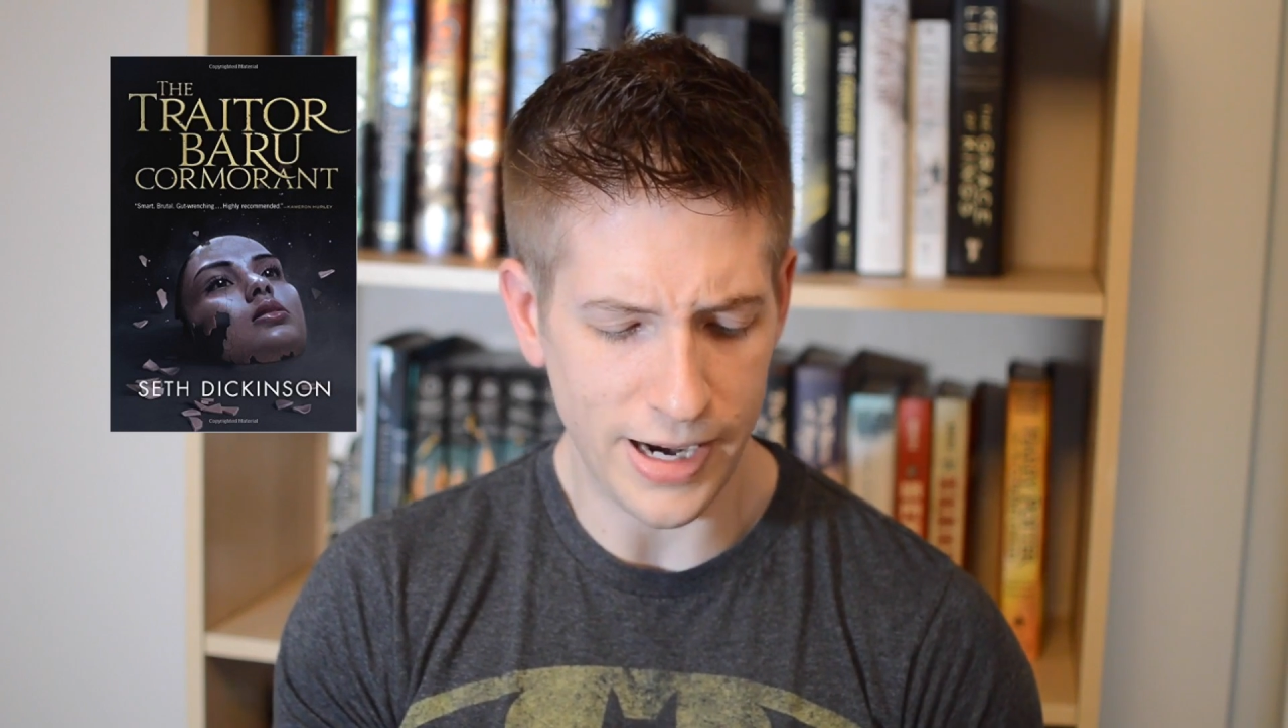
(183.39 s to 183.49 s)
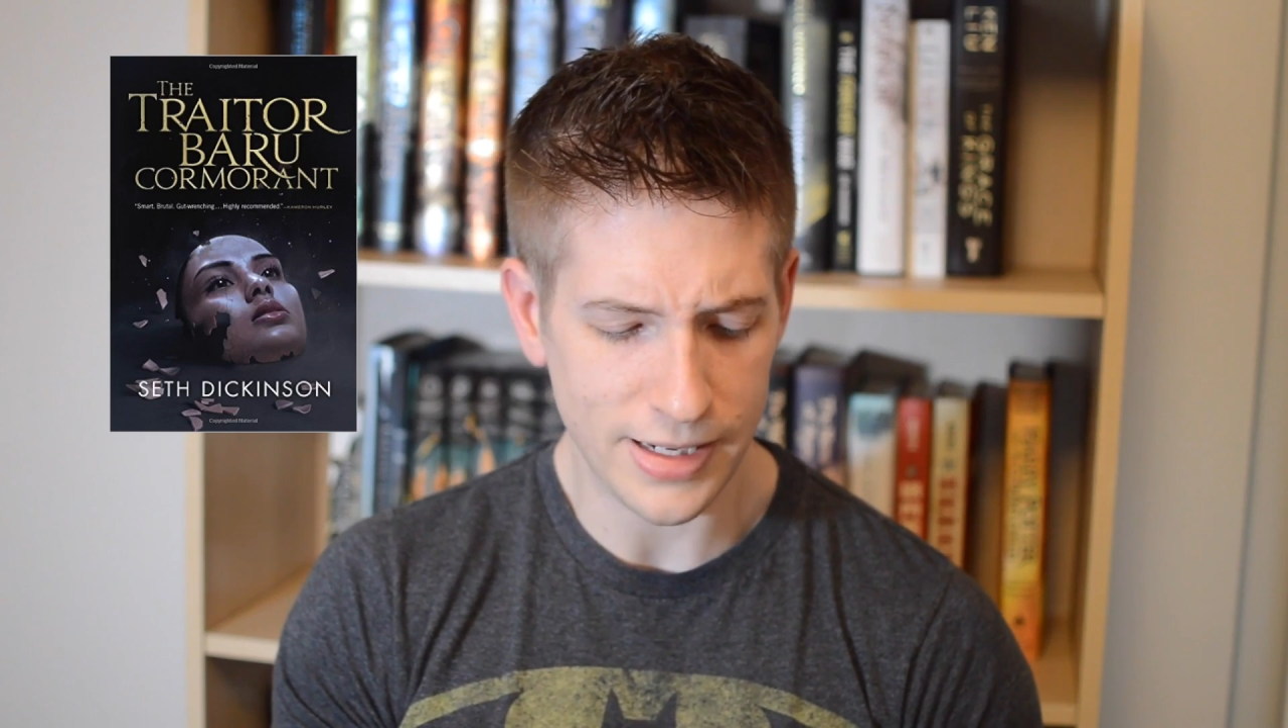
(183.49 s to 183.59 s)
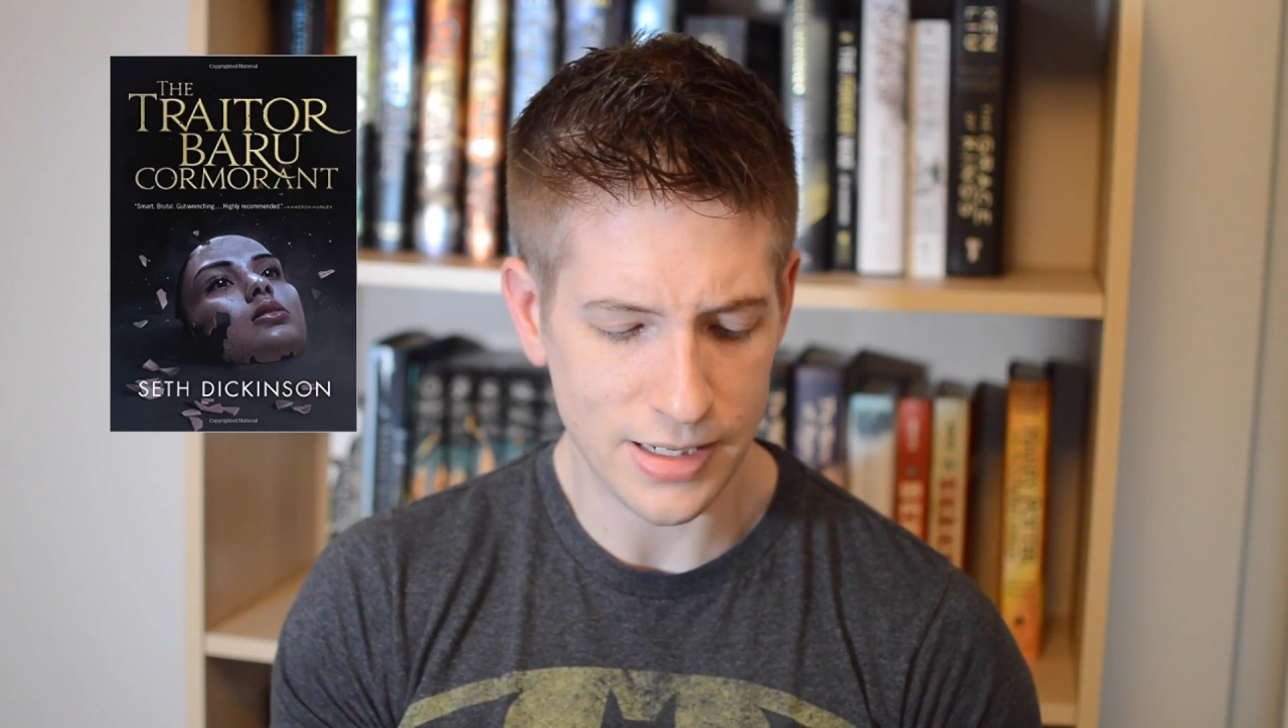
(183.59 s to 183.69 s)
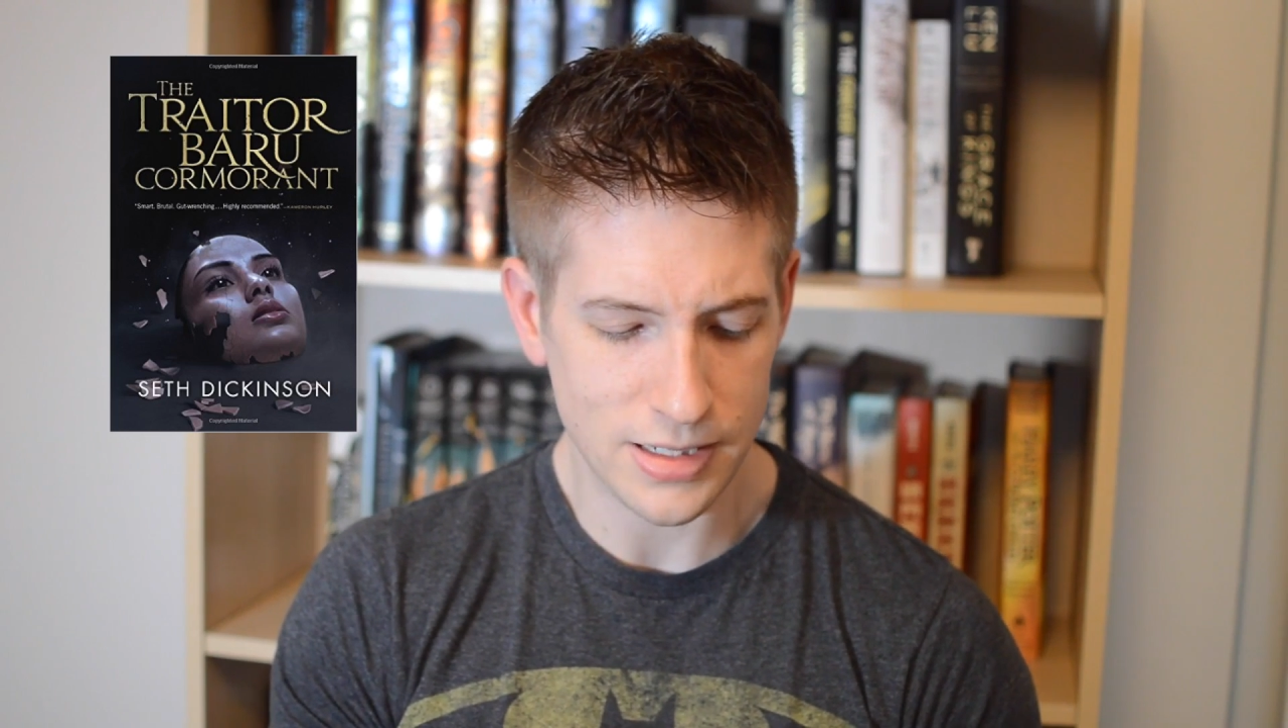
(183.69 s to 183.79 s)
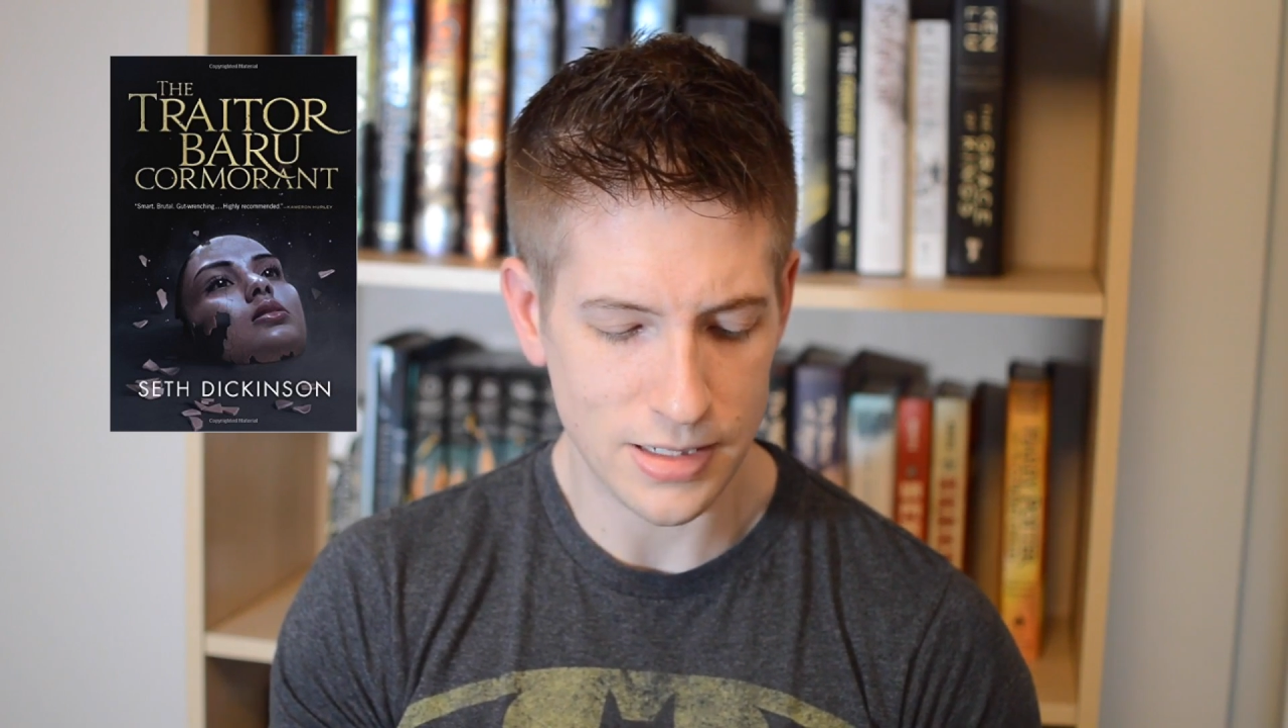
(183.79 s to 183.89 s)

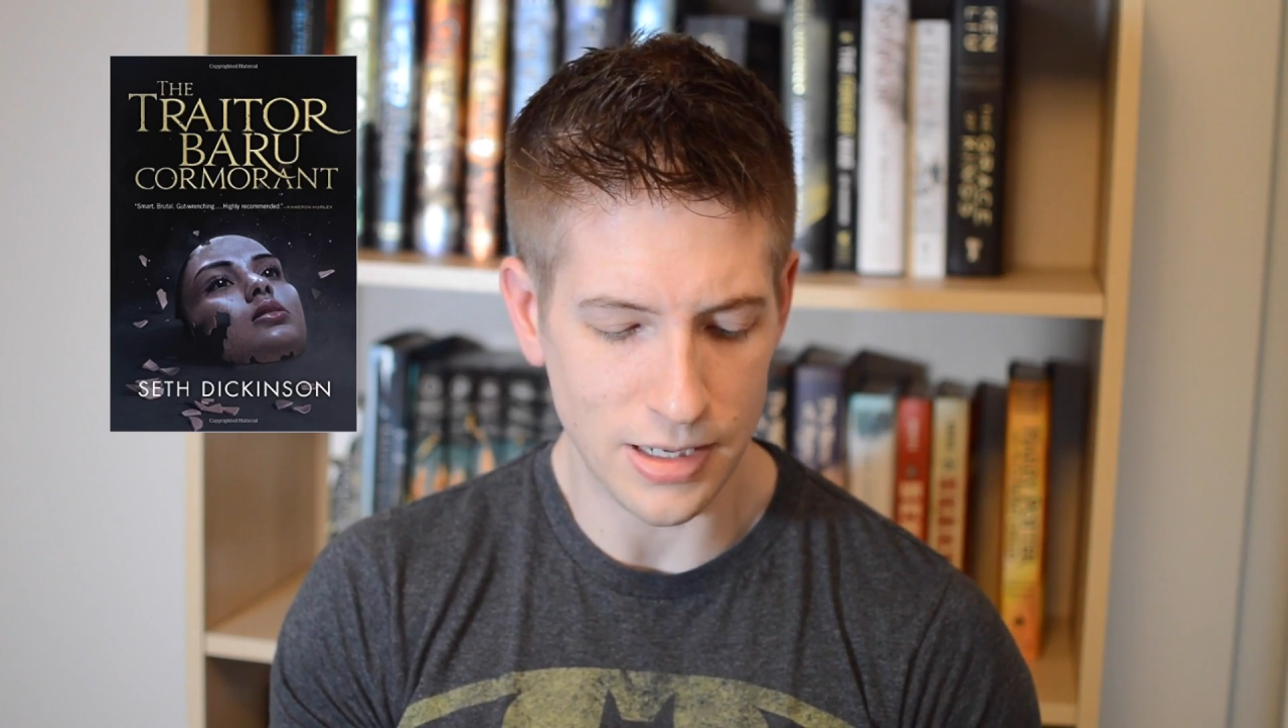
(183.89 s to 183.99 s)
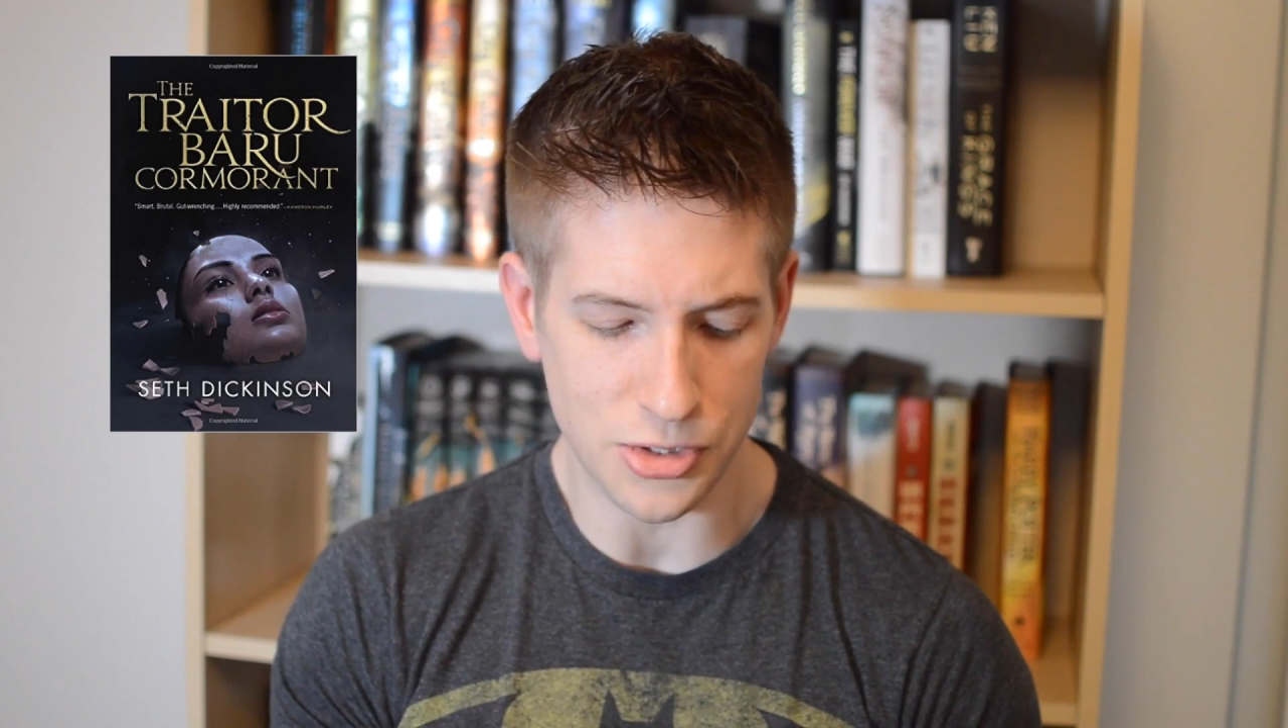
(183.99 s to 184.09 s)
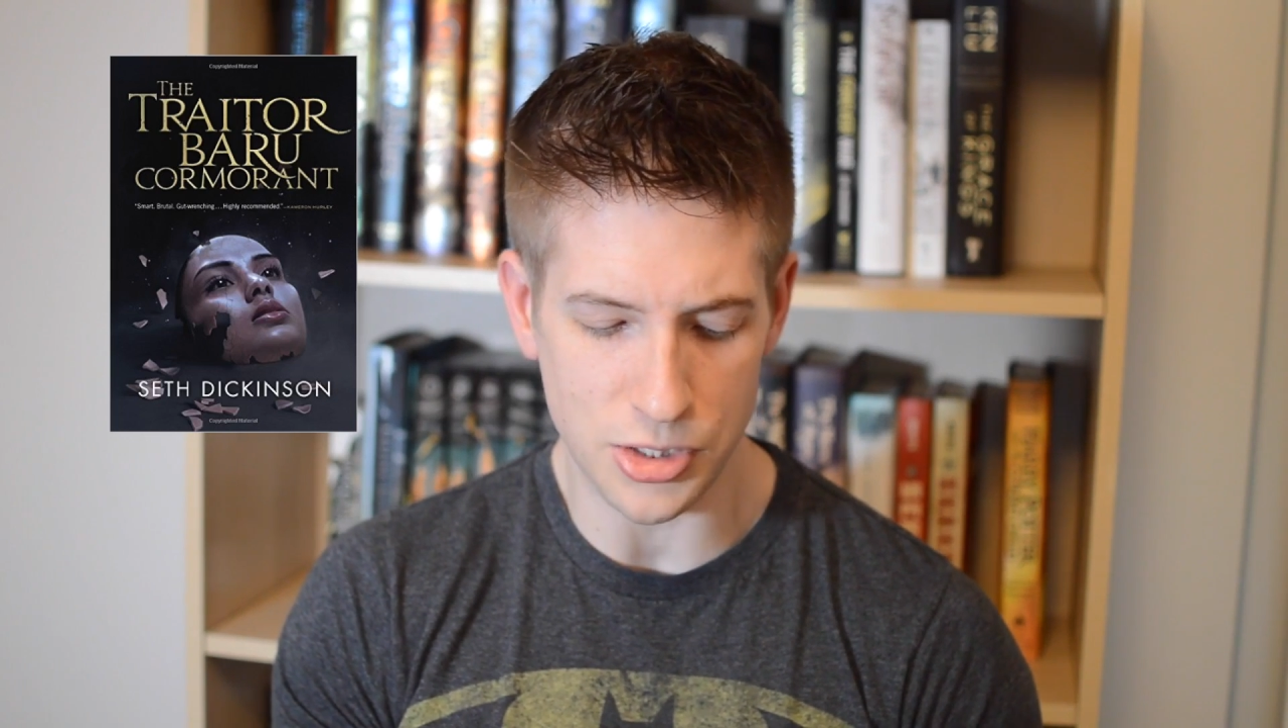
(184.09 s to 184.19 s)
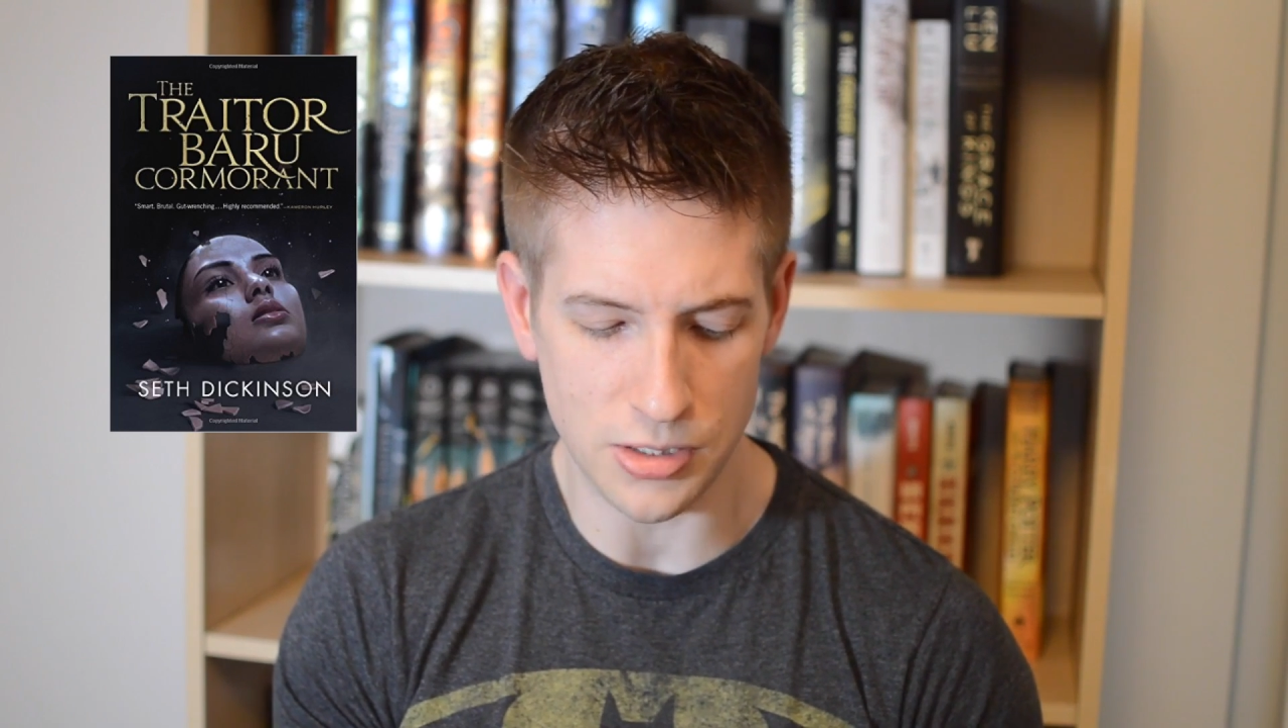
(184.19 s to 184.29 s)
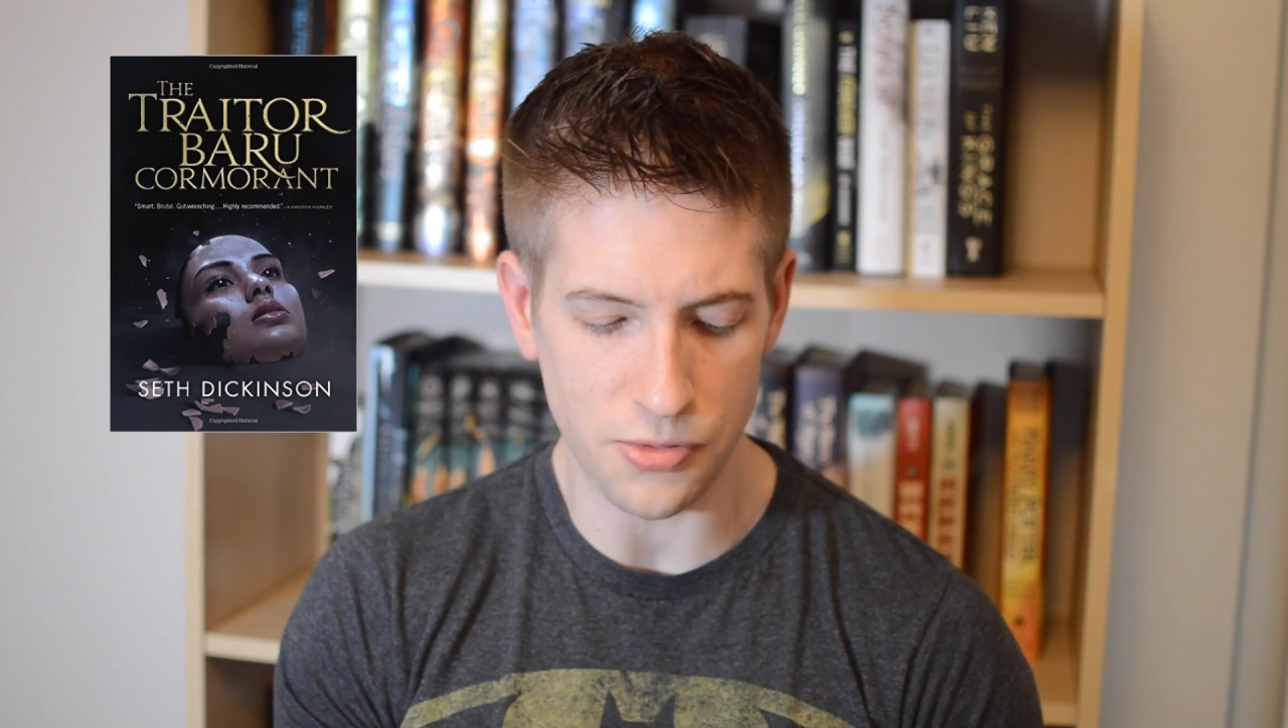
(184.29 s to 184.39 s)
tactics as she